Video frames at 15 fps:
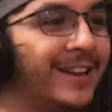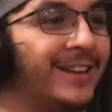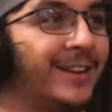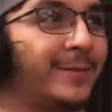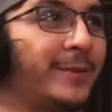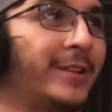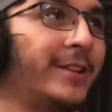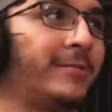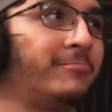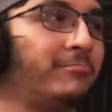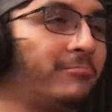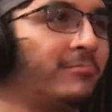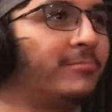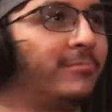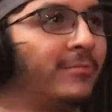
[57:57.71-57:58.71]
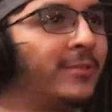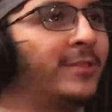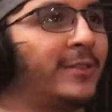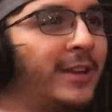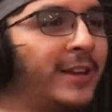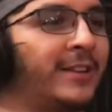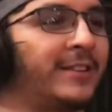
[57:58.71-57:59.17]
And I'd be like,
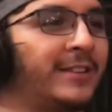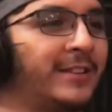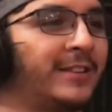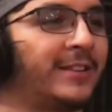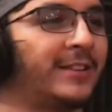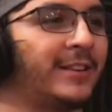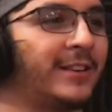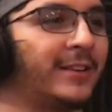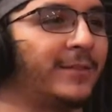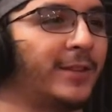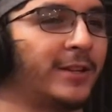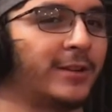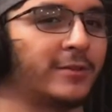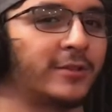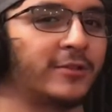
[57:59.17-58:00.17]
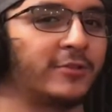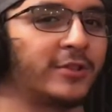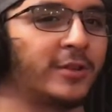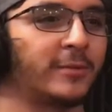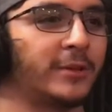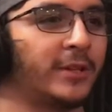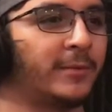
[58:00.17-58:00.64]
okay. I felt like I was
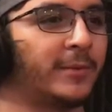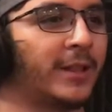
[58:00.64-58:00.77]
contributing, but